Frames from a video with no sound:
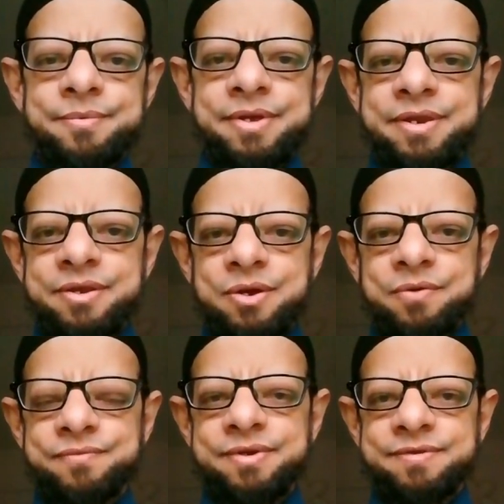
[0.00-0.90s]
area
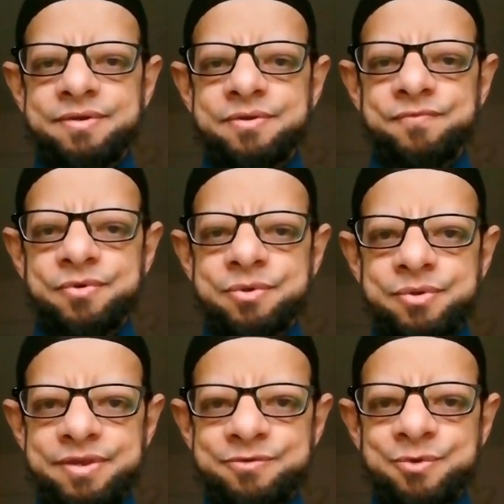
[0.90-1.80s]
of discussion for
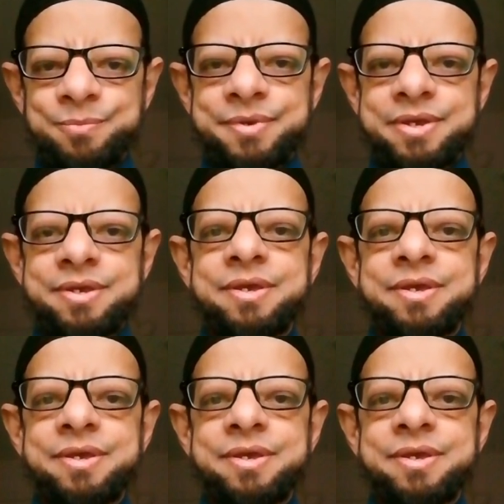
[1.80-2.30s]
today's topic